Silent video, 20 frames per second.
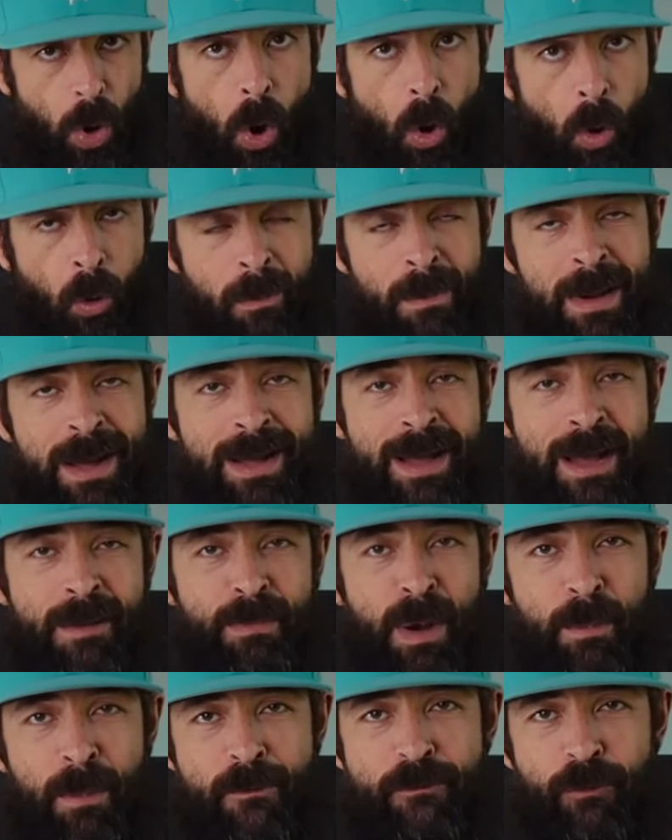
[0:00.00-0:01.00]
Rome,
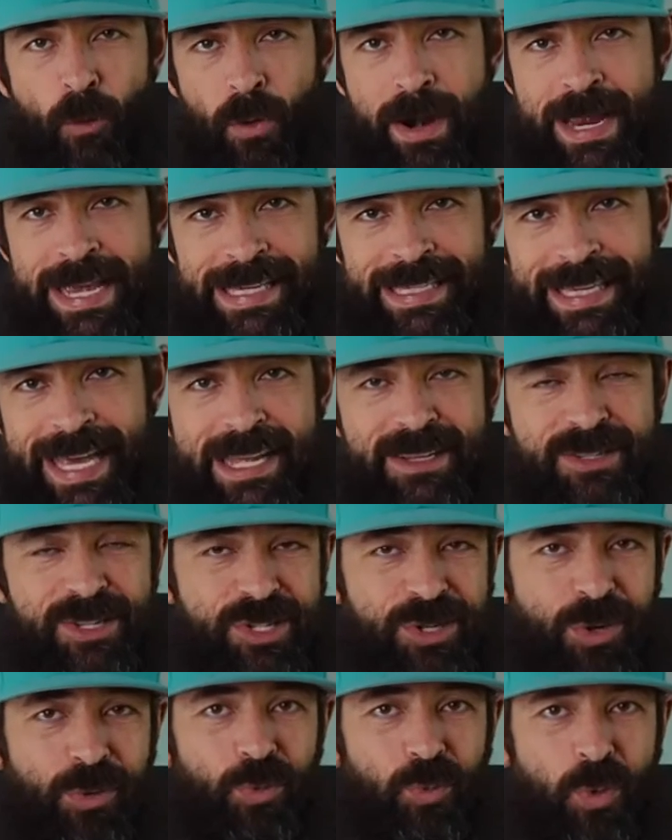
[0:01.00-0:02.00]
but before he
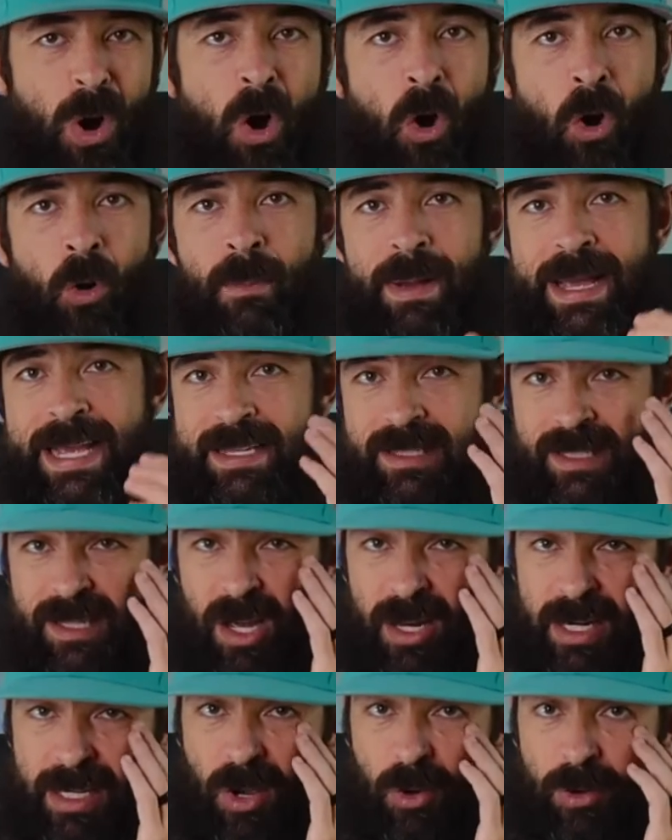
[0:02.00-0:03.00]
gets to Rome, he's
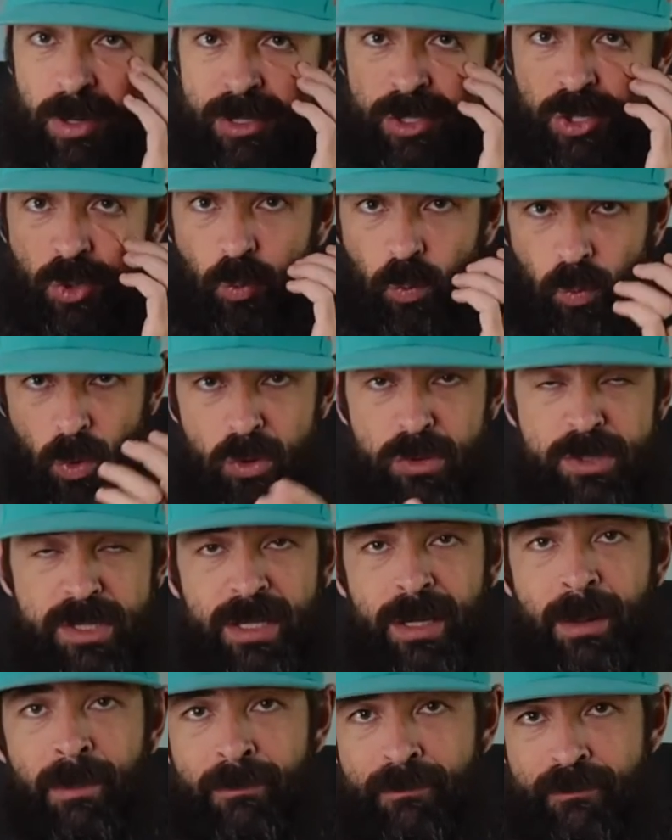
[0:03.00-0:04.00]
going to go to
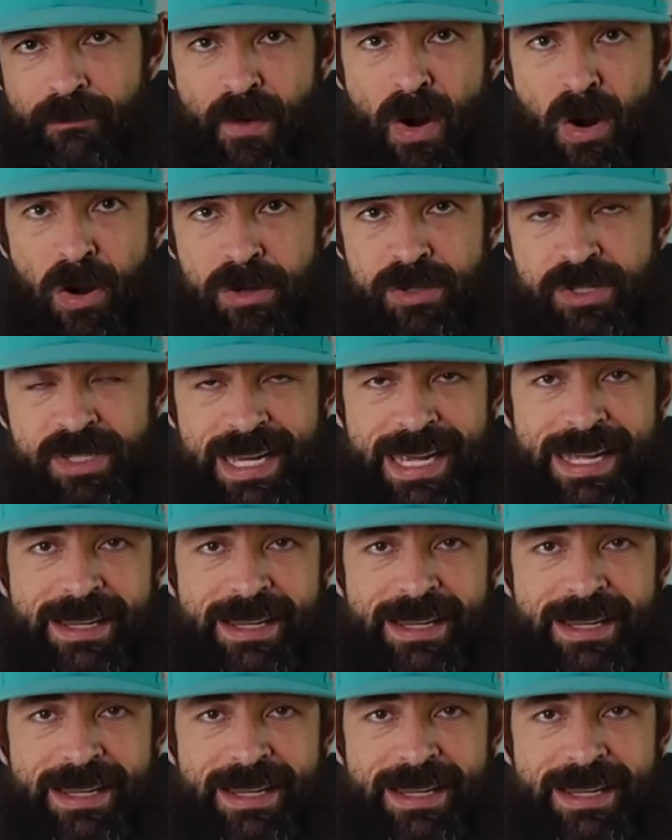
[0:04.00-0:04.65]
Jerusalem first.